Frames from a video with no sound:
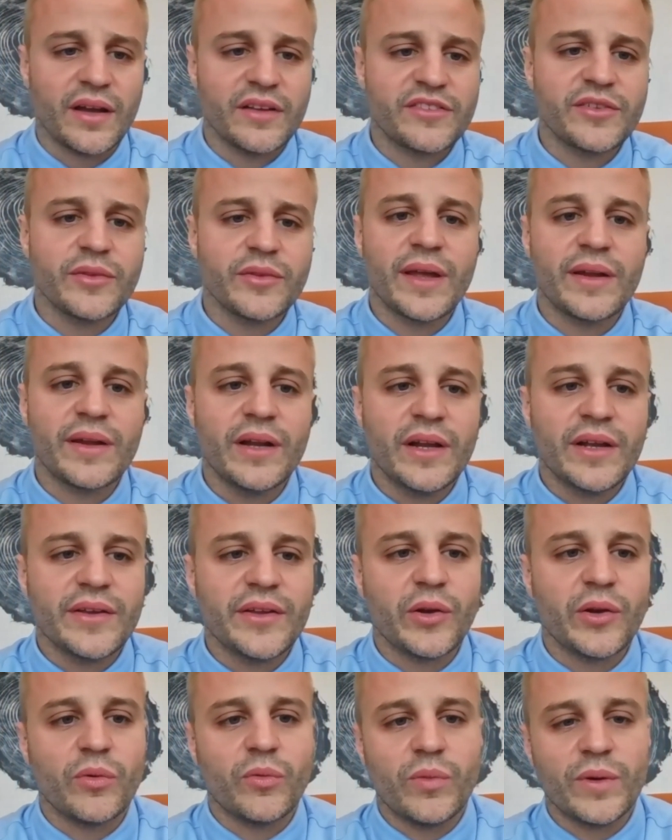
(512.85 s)
So that,
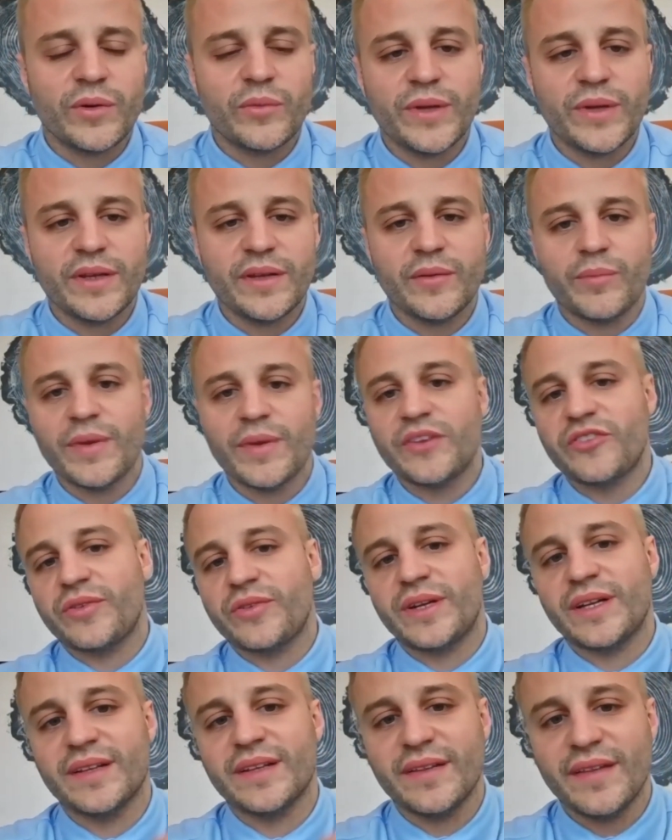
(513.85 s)
when we
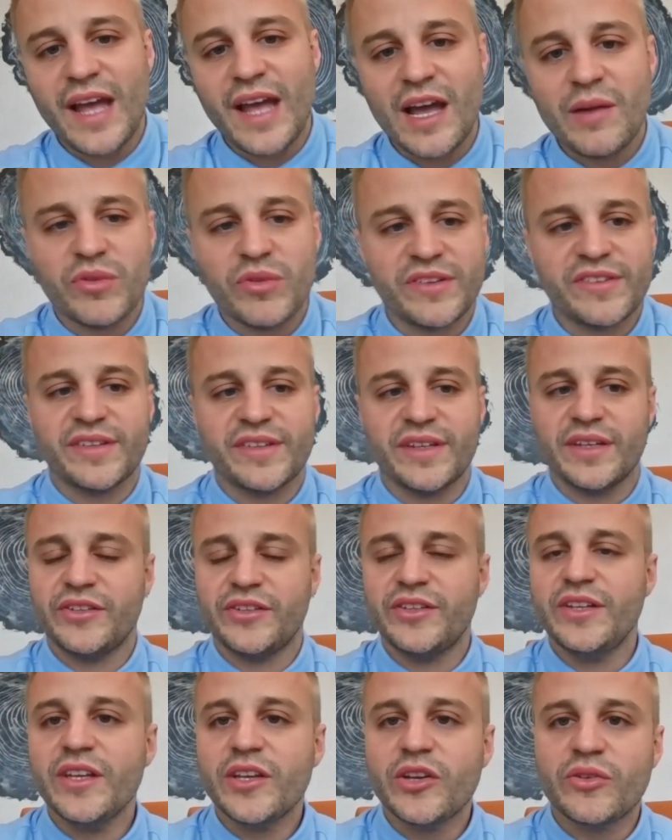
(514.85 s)
measure it in the lab, we see
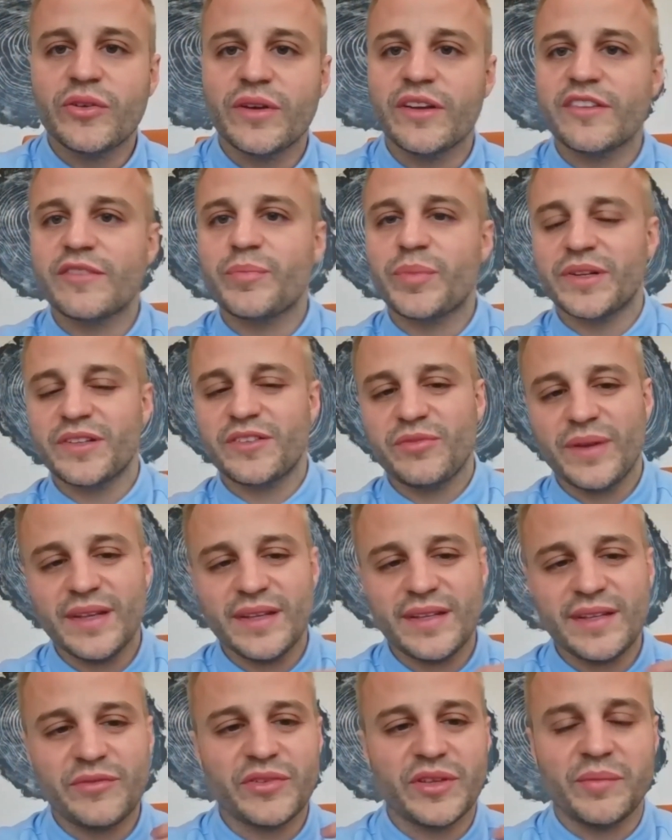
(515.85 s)
a decrease, but it's
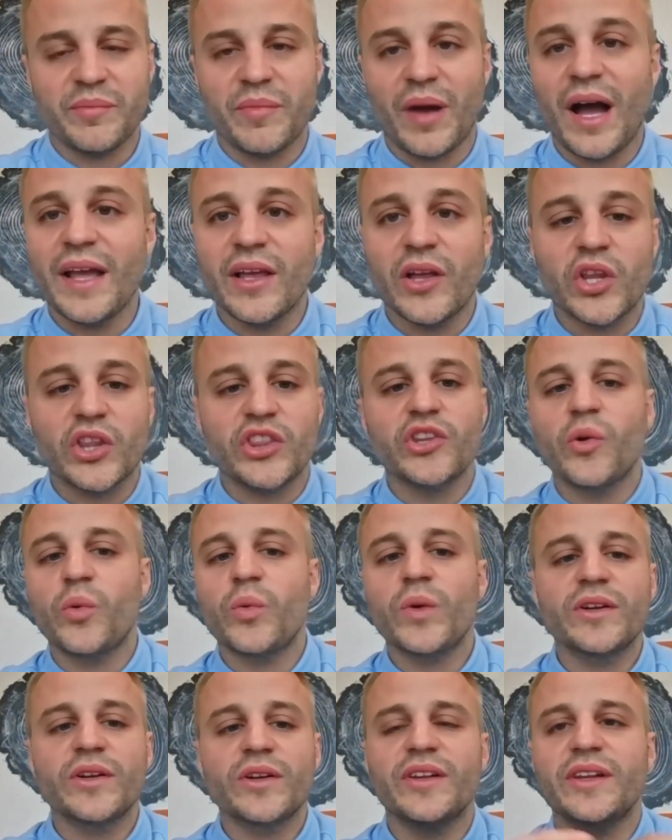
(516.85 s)
relatively mild,
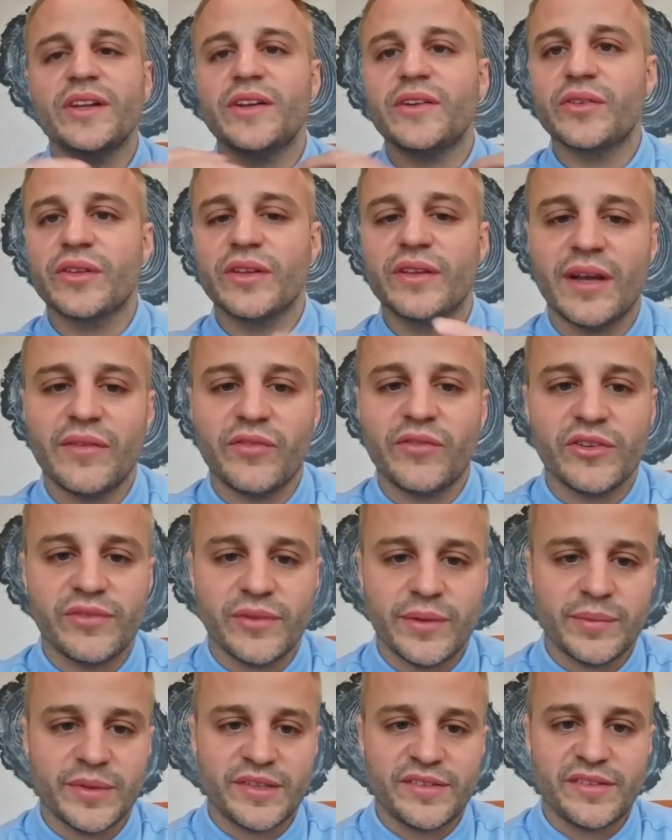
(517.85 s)
nowhere near the levels
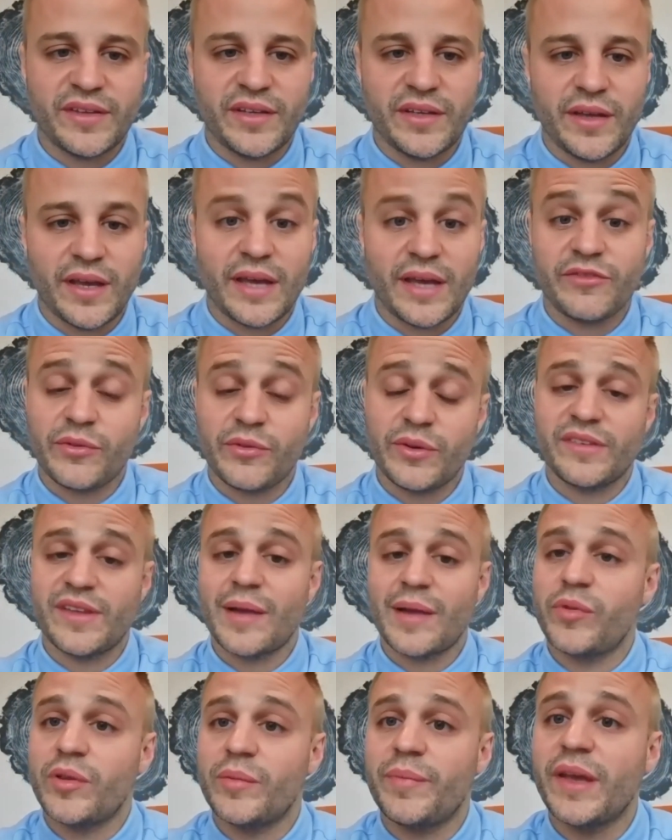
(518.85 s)
we would see, for
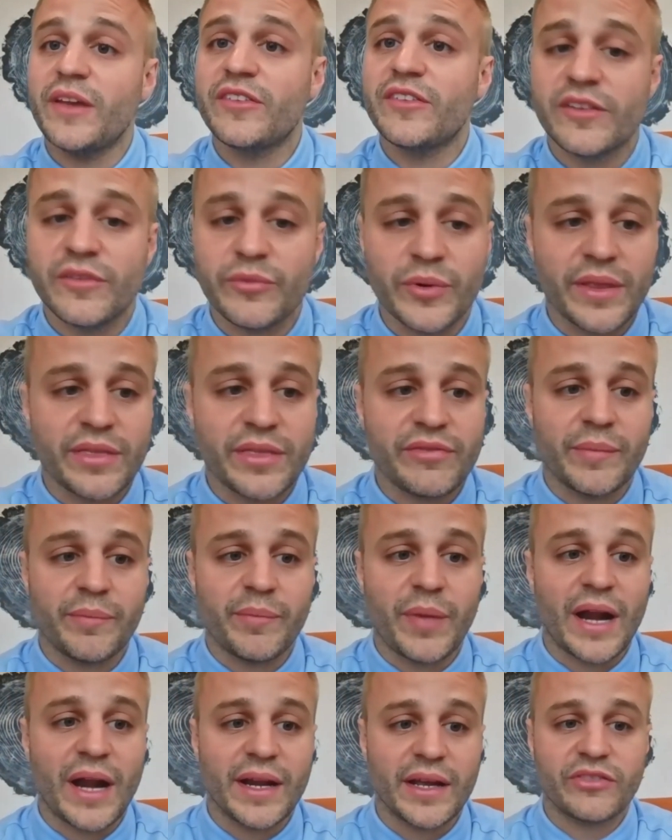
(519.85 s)
example, in patients with
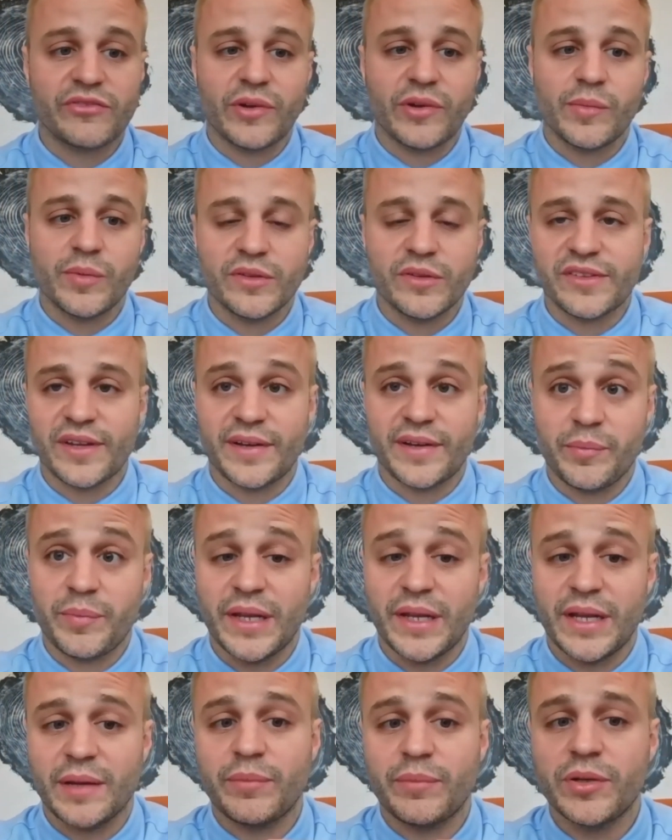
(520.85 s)
thrombotic
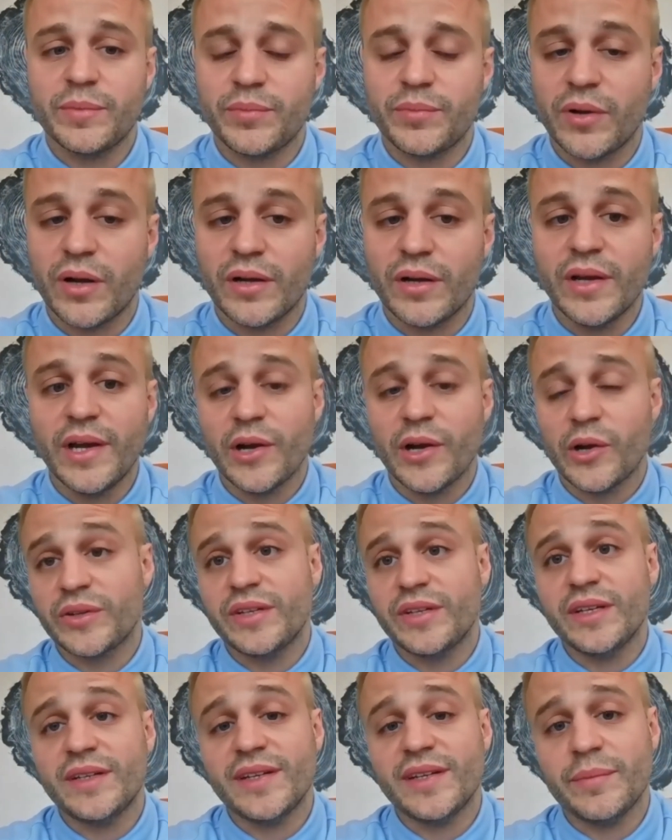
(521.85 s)
thrombocytopenic purpura, or
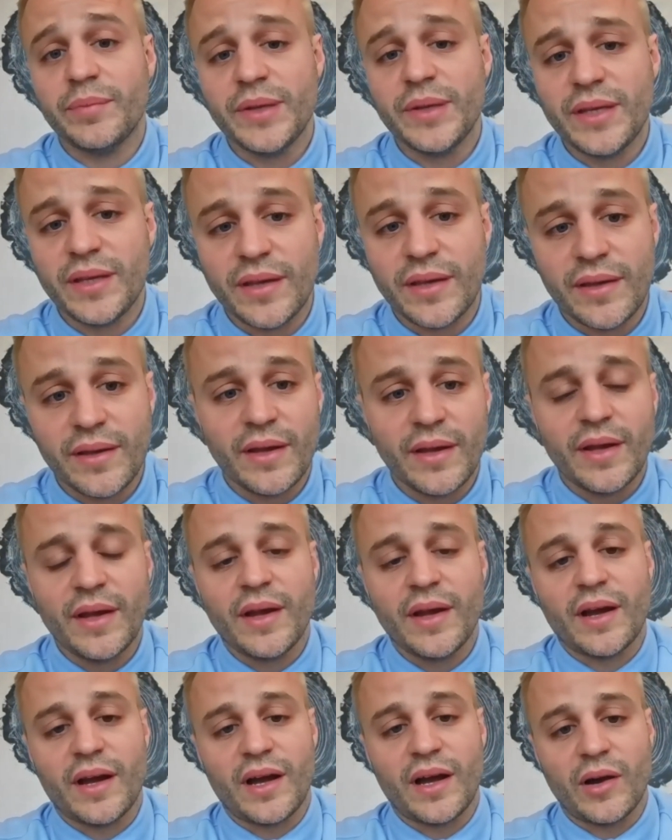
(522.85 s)
TTP,
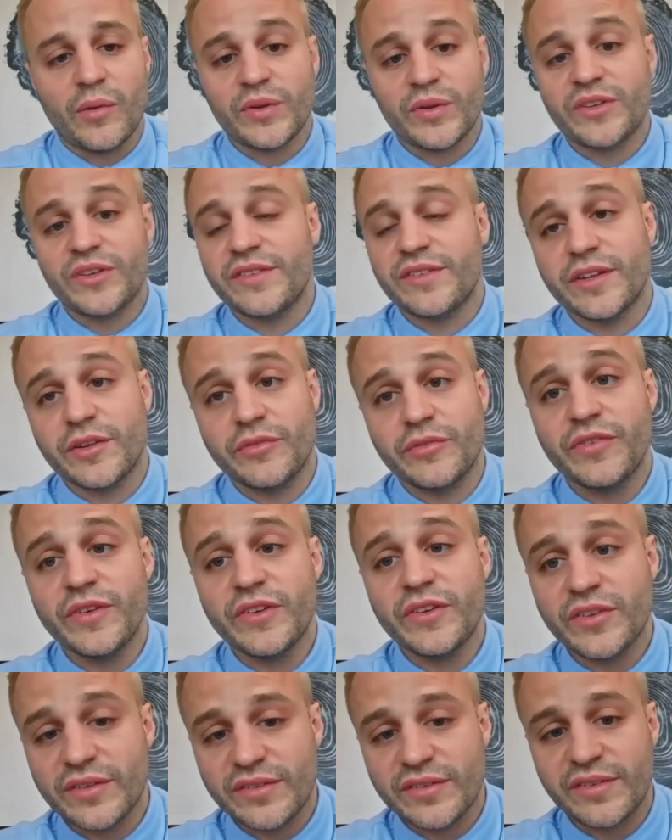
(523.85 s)
which is a
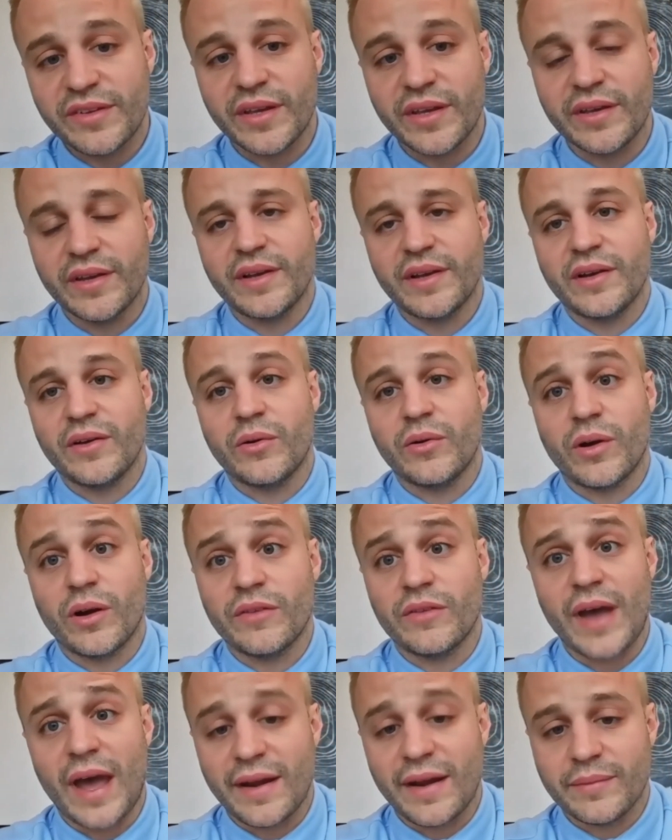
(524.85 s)
deficiency
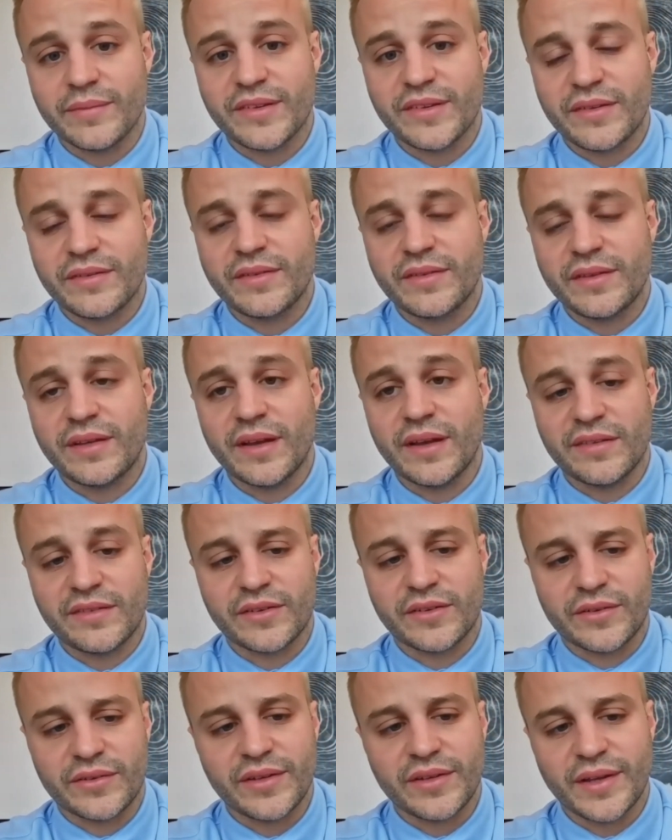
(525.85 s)
of Adams
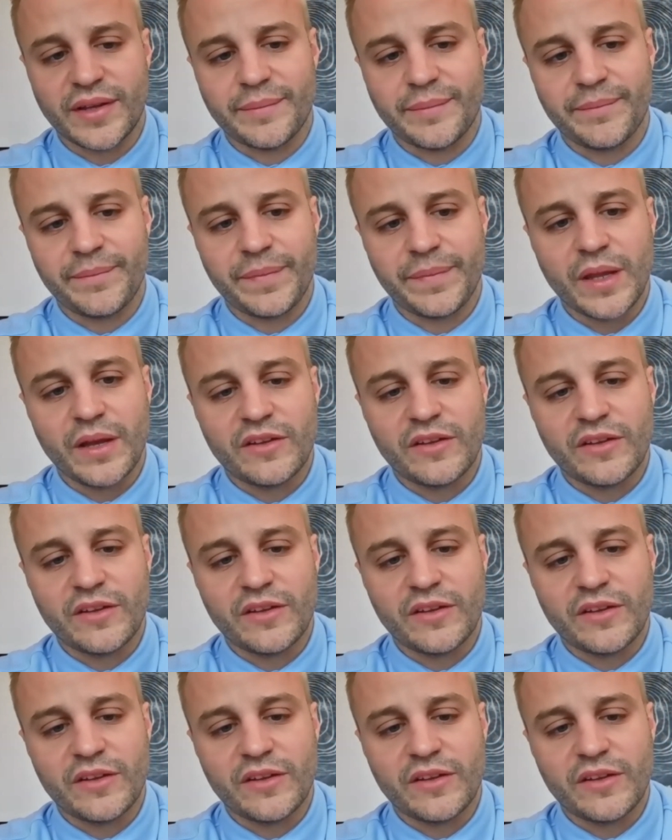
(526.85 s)
TS13.